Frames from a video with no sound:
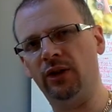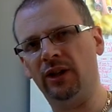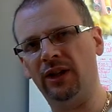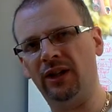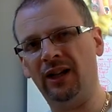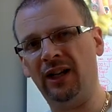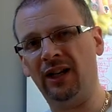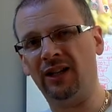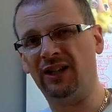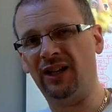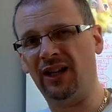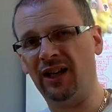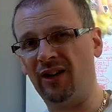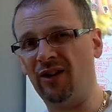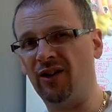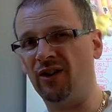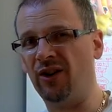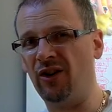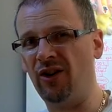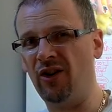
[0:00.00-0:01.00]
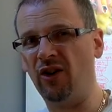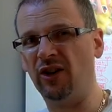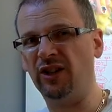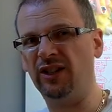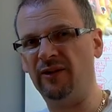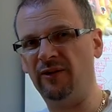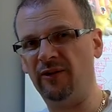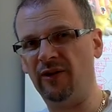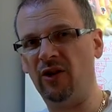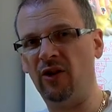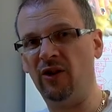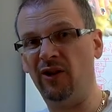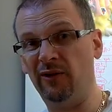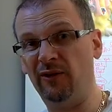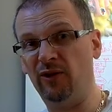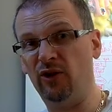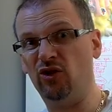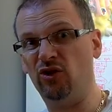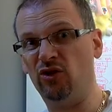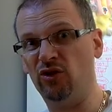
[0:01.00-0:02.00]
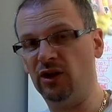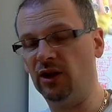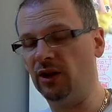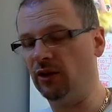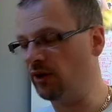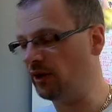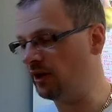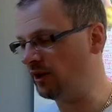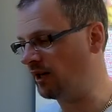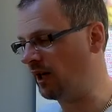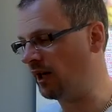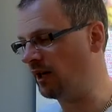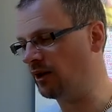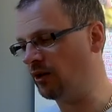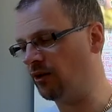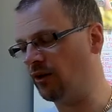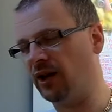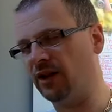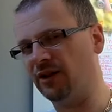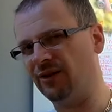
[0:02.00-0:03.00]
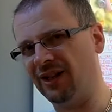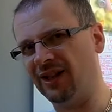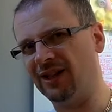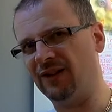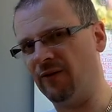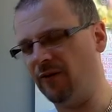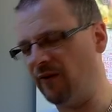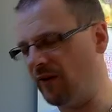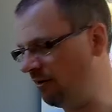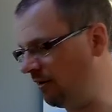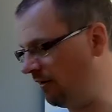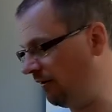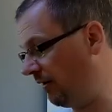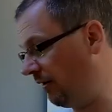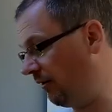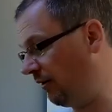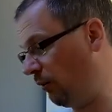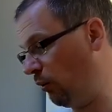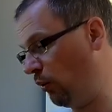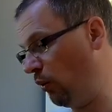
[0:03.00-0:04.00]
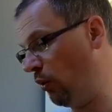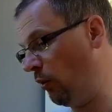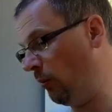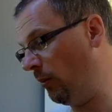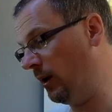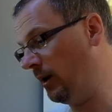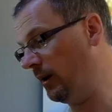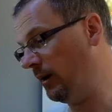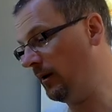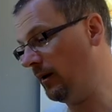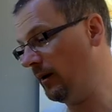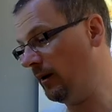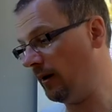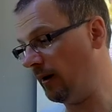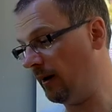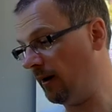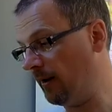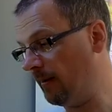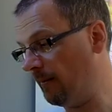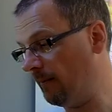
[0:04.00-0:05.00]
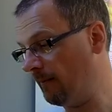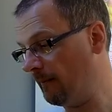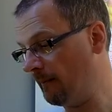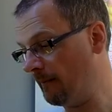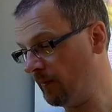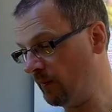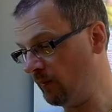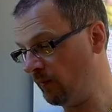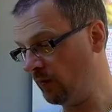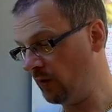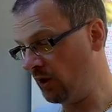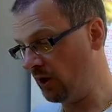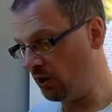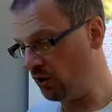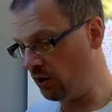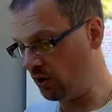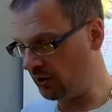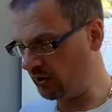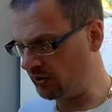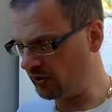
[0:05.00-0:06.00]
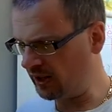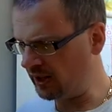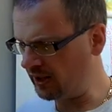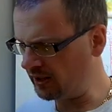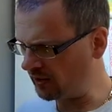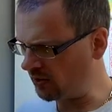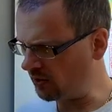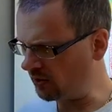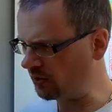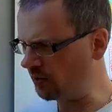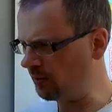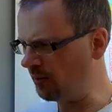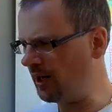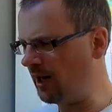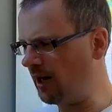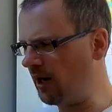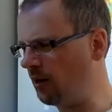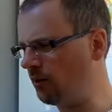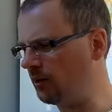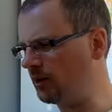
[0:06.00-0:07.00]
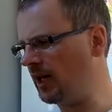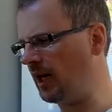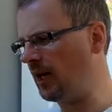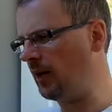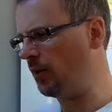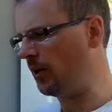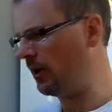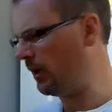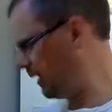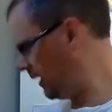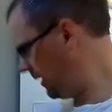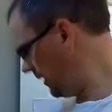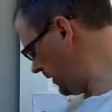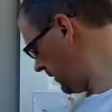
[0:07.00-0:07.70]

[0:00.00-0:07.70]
It has to get kind of 95, 100 degrees centigrade, so it gets very, very warm. You can see it's got some yellow tape on it here.